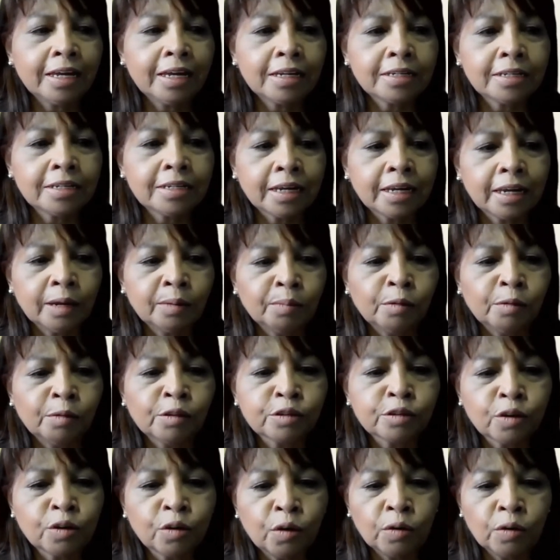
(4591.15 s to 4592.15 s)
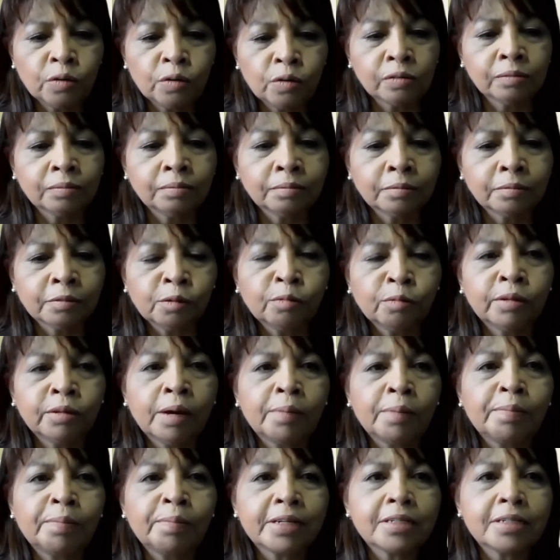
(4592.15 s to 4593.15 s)
From our side, I would
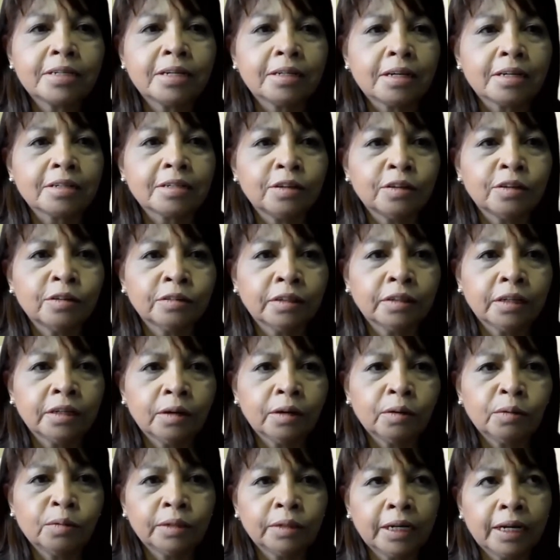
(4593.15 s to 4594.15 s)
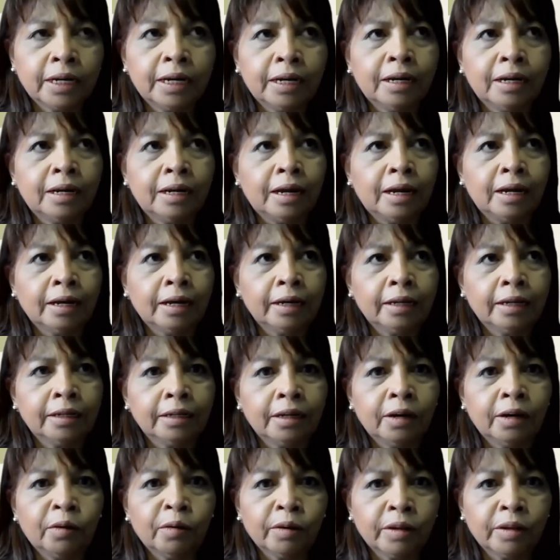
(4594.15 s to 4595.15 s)
say that we are
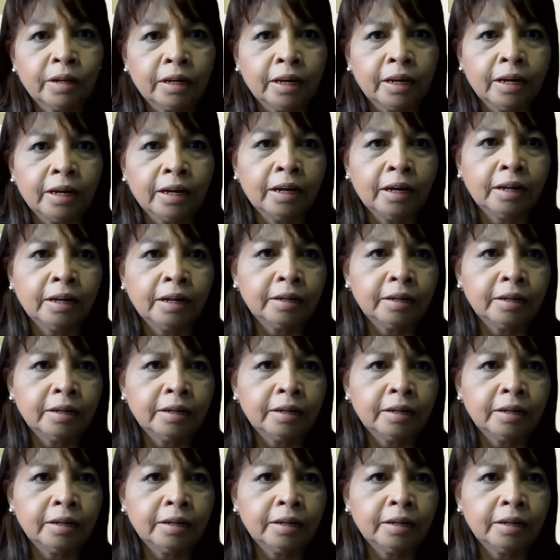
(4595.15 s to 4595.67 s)
still